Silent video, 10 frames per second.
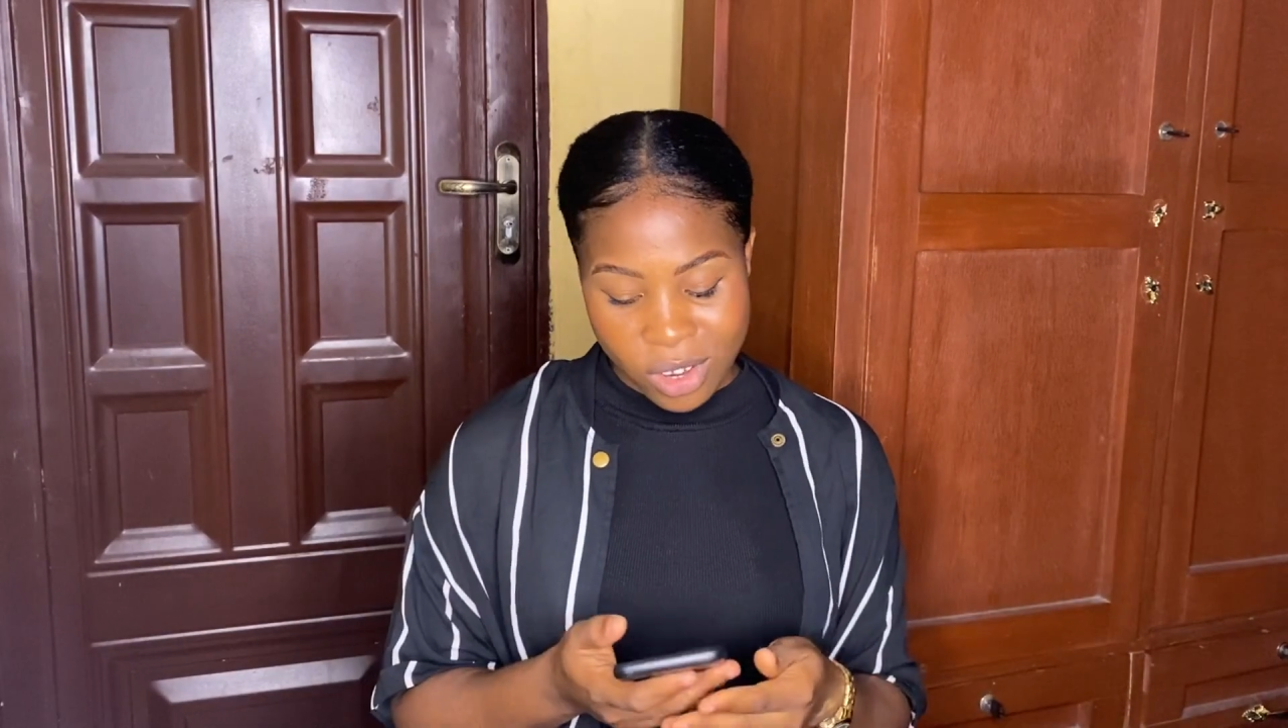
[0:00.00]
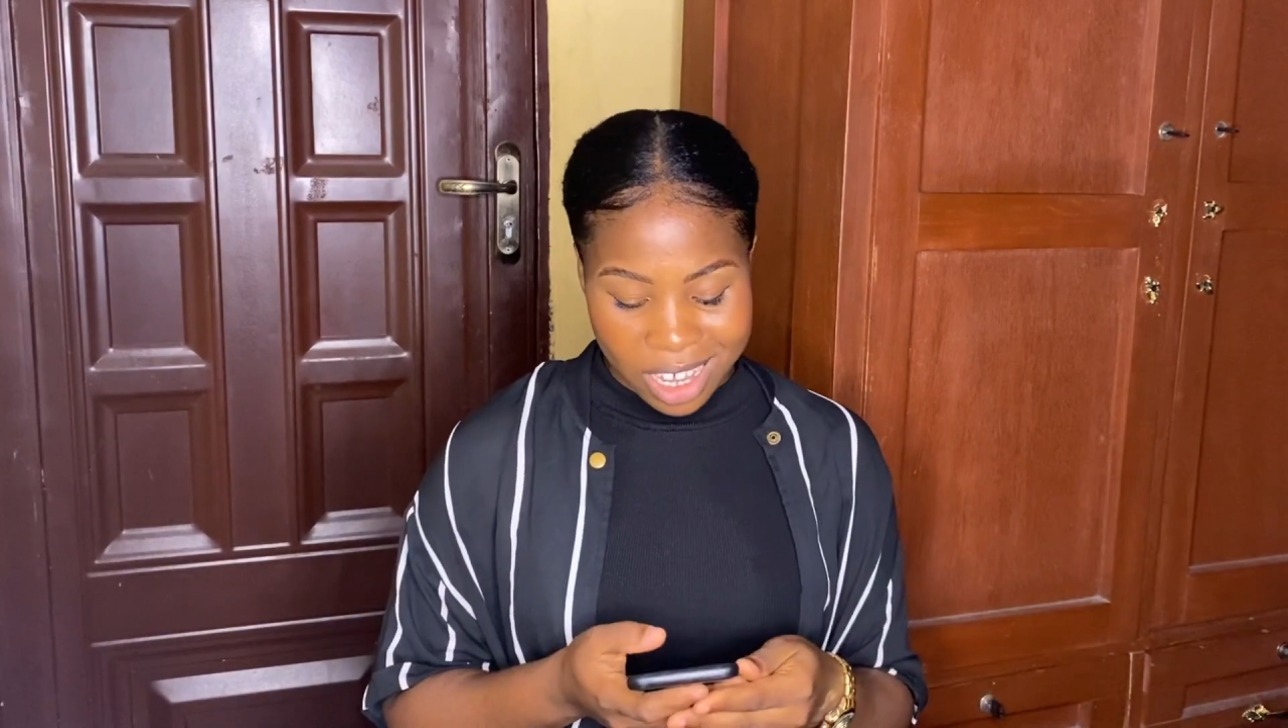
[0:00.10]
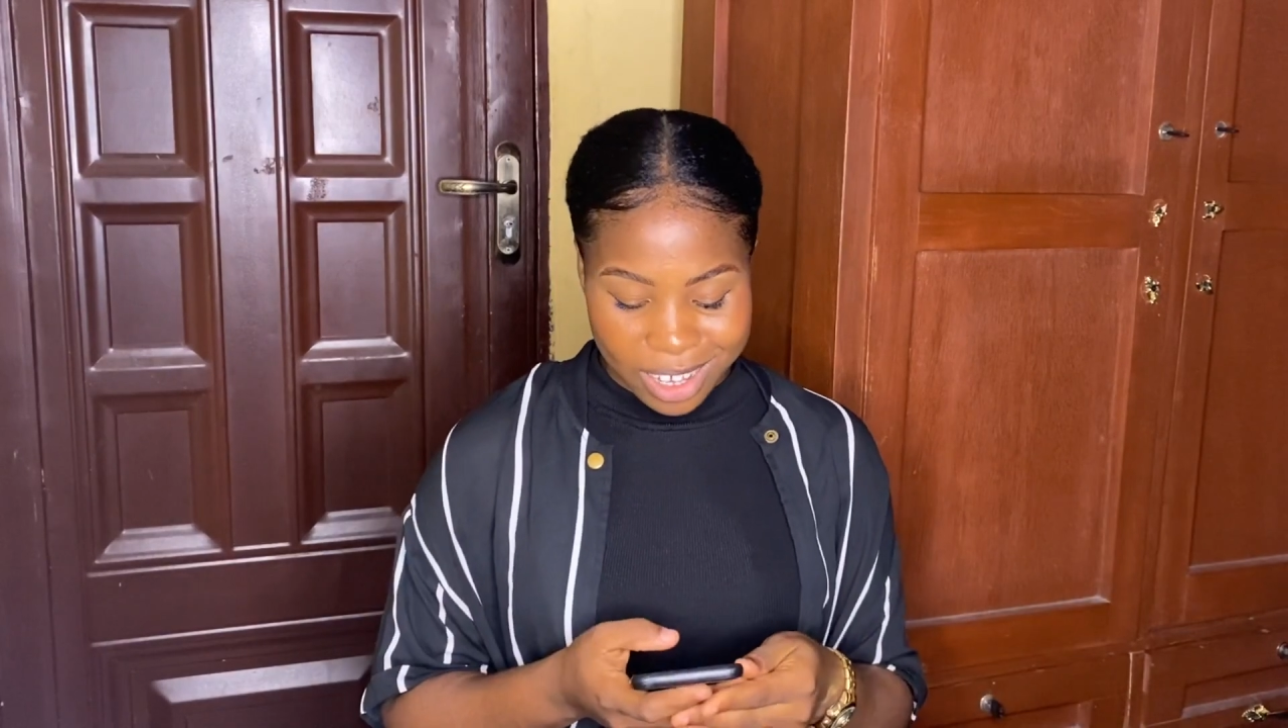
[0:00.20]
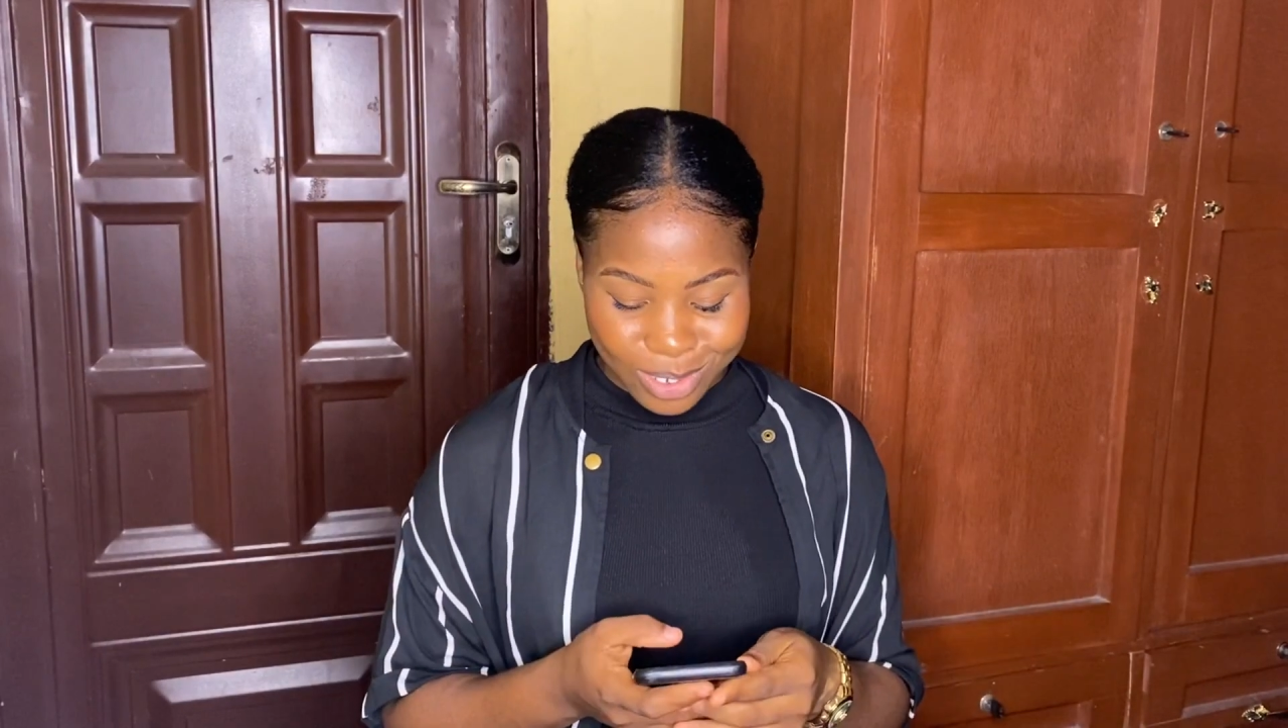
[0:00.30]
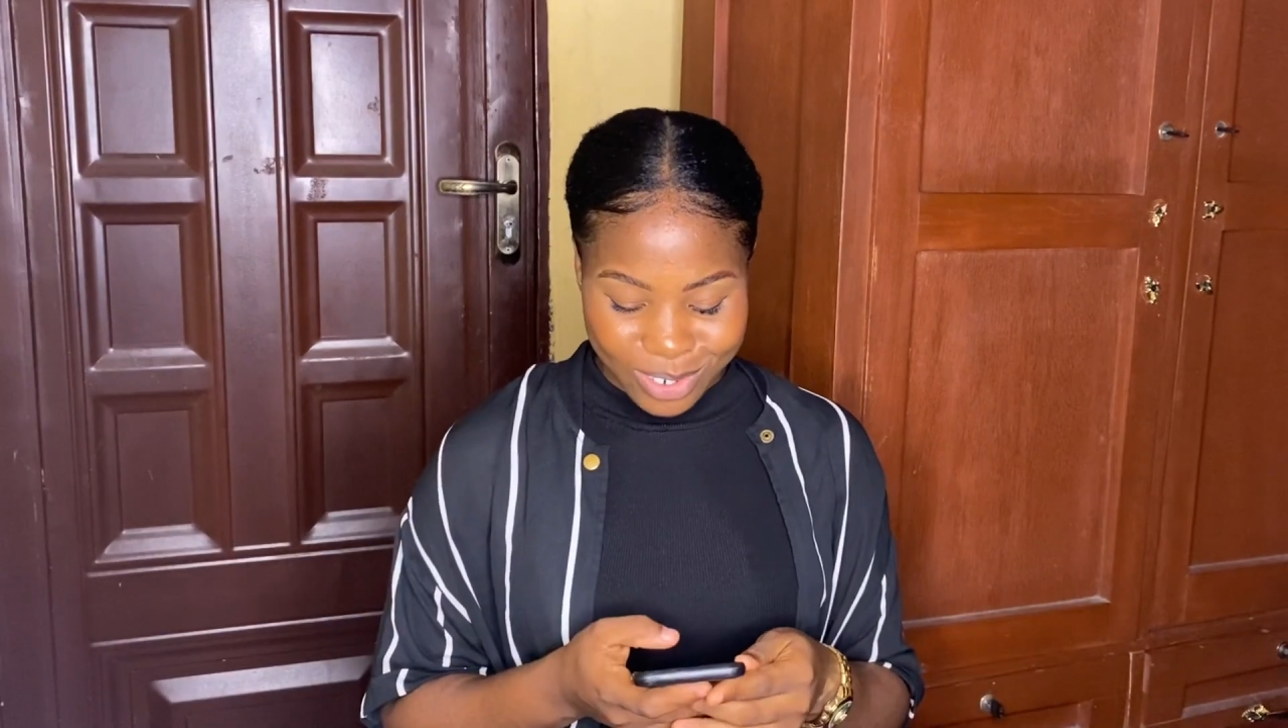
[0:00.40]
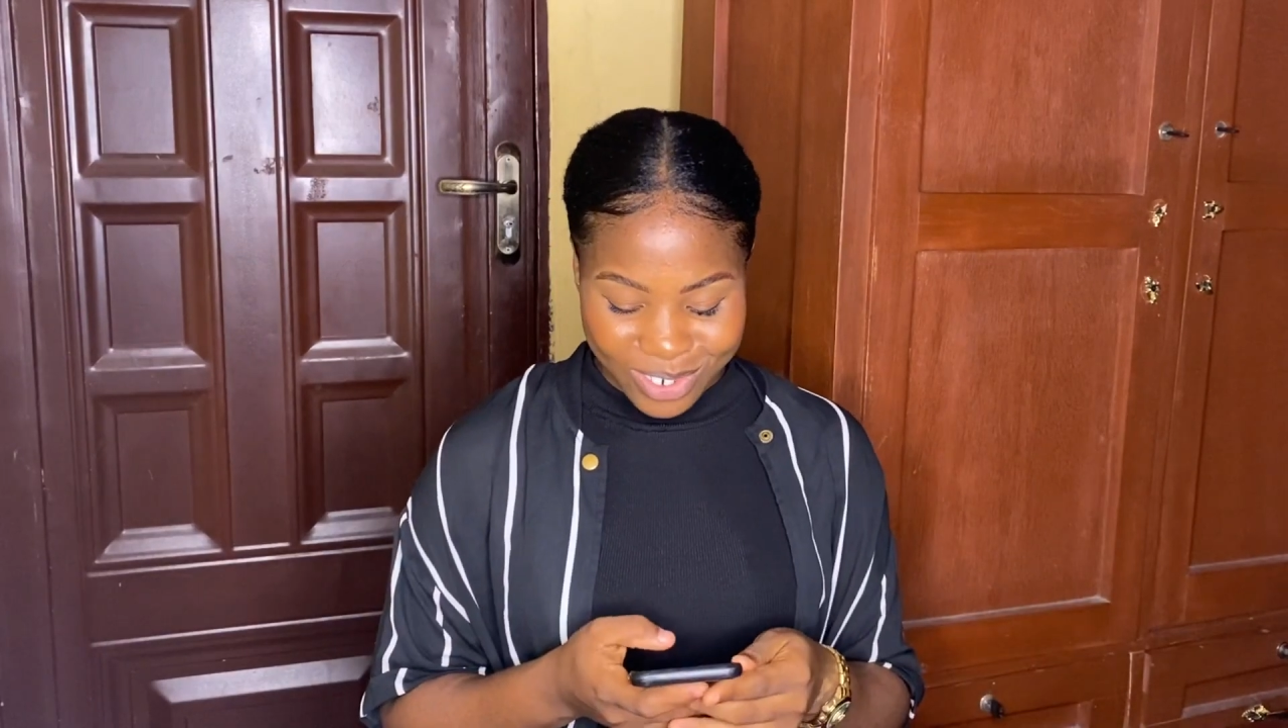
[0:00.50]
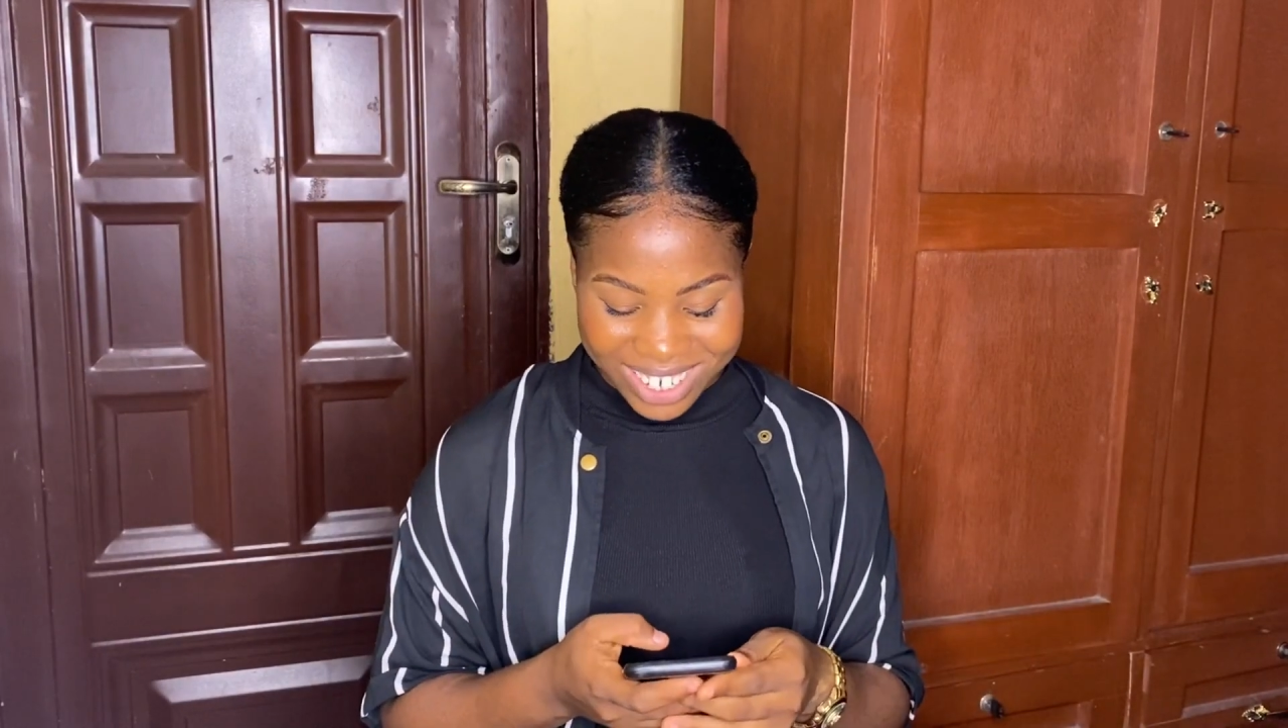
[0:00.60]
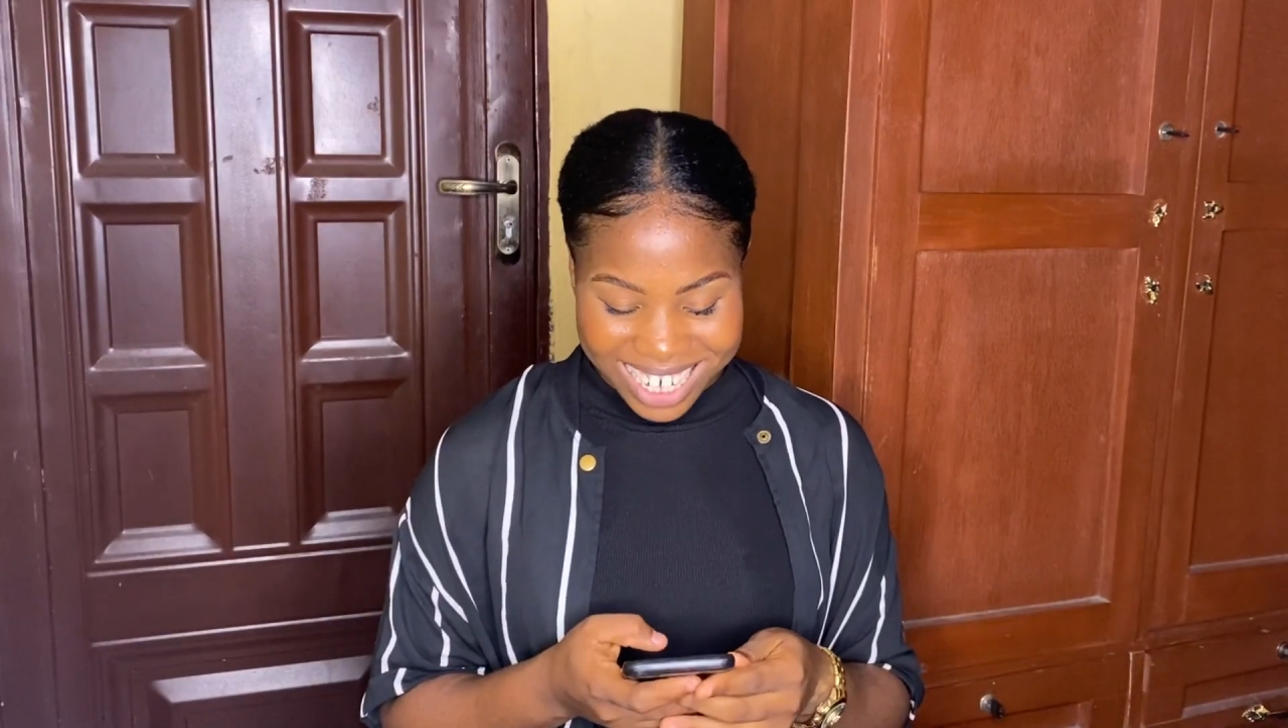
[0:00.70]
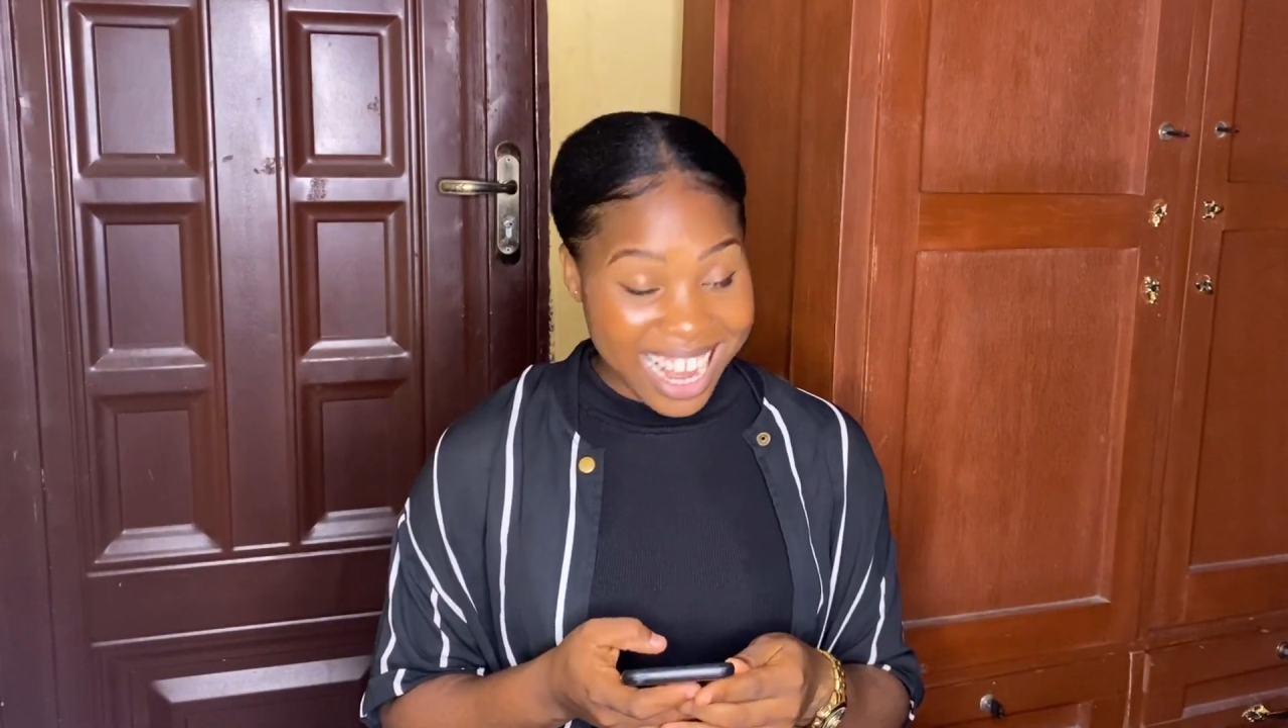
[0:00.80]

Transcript: years old.